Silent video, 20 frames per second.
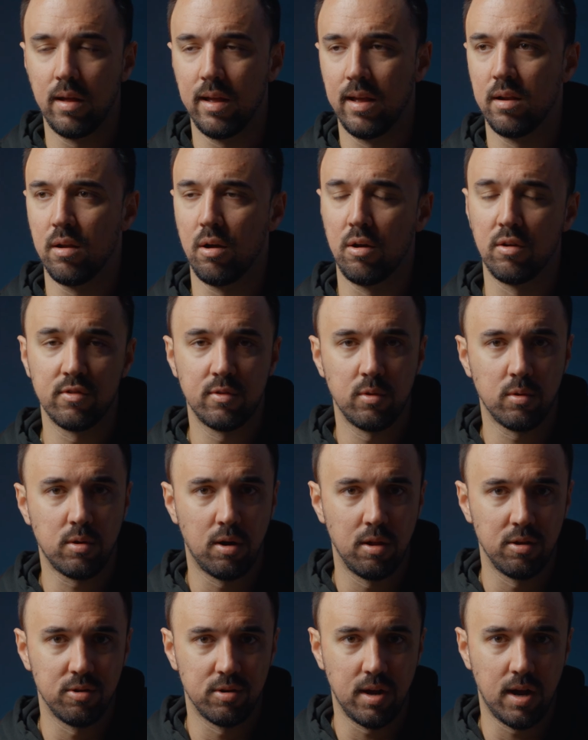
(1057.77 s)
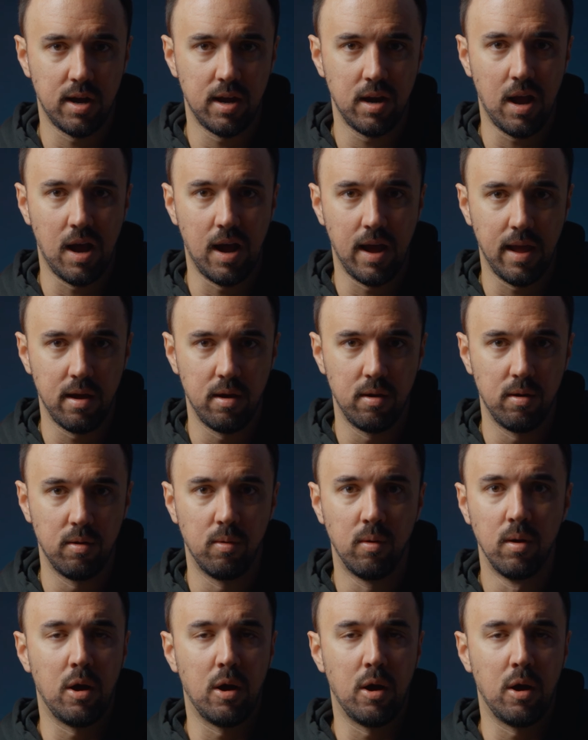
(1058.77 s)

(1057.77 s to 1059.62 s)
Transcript: and also Color.io.